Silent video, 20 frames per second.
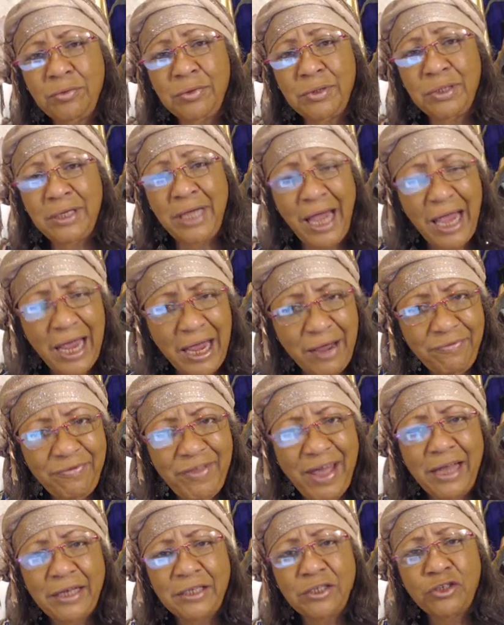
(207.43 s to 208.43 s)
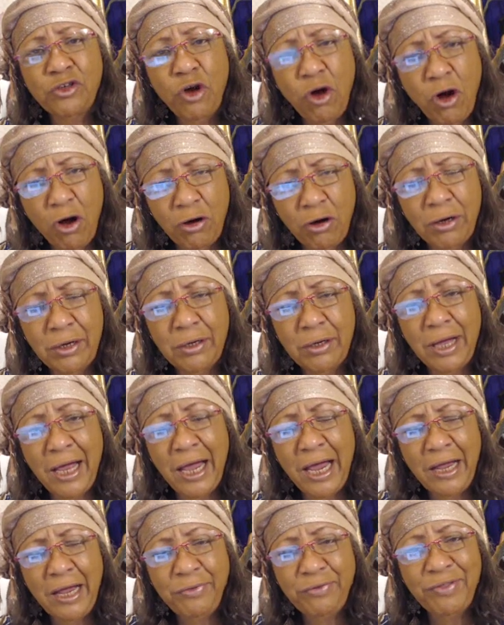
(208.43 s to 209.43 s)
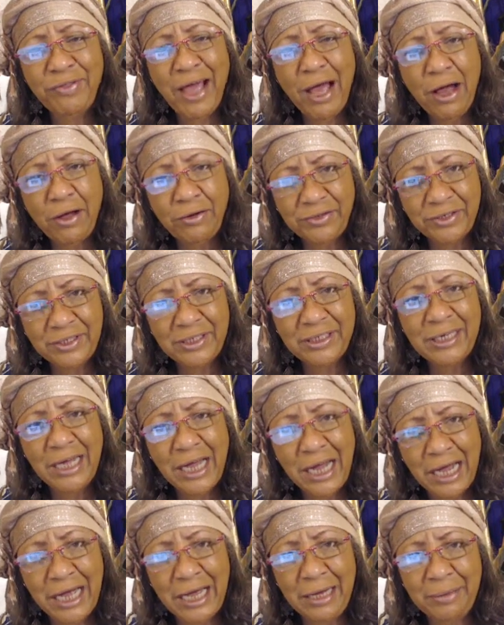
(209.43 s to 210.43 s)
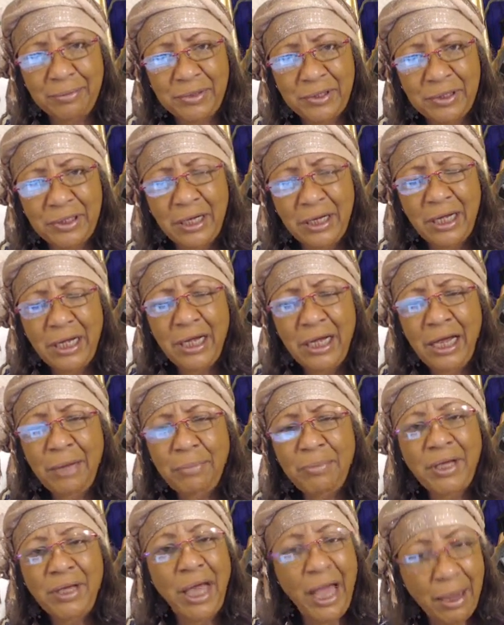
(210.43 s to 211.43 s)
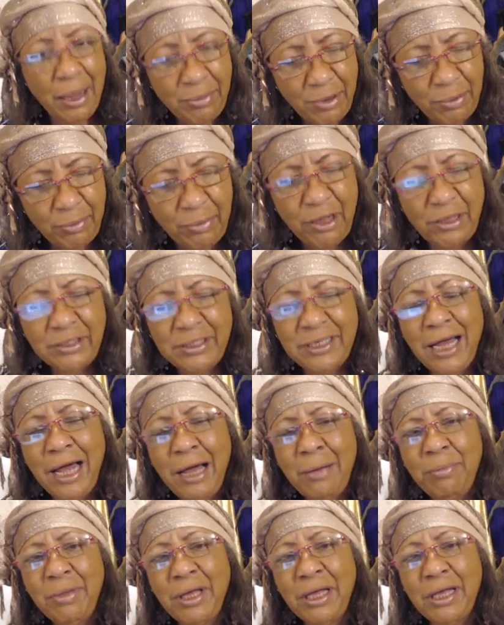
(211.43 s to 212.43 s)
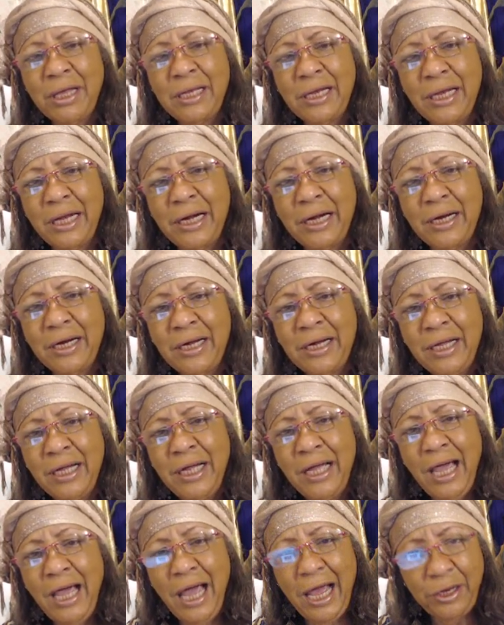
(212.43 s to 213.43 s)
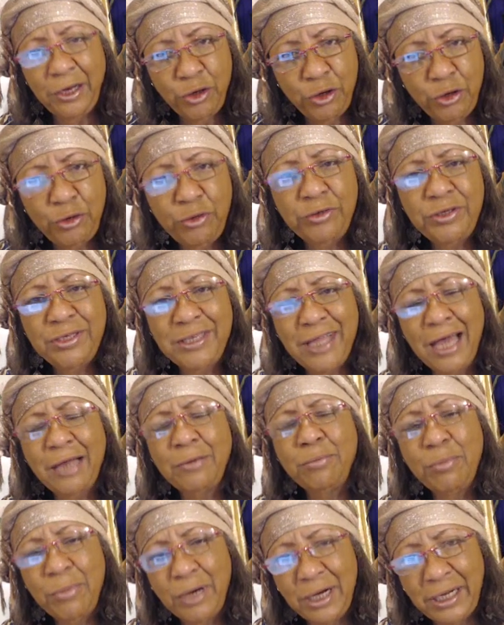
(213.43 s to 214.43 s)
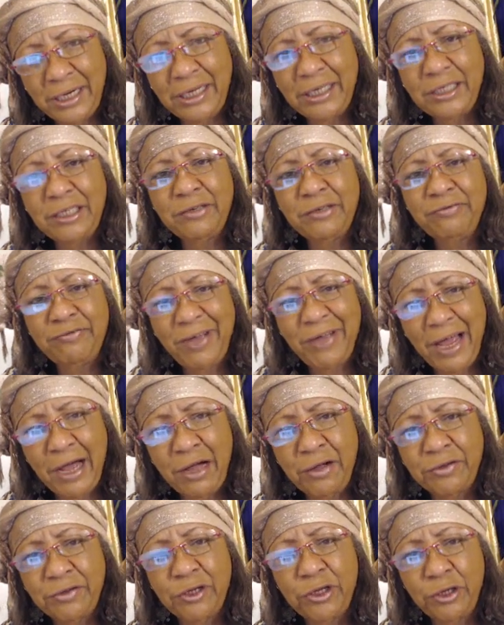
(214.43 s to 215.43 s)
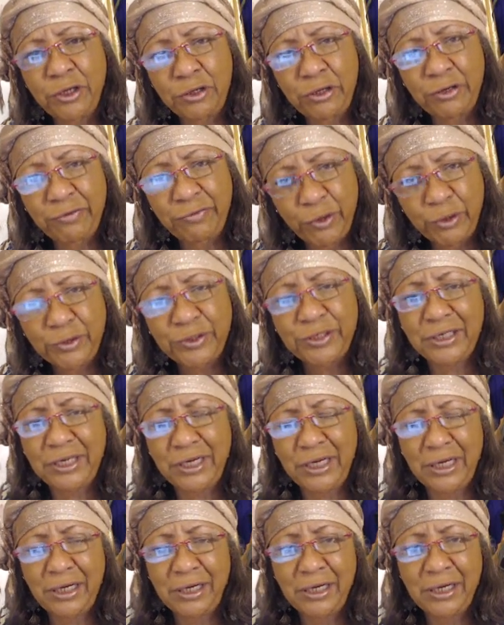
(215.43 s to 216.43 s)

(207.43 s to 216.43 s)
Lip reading: gave that talk 8,000 times, became a multimillionaire, and used that money to found the university.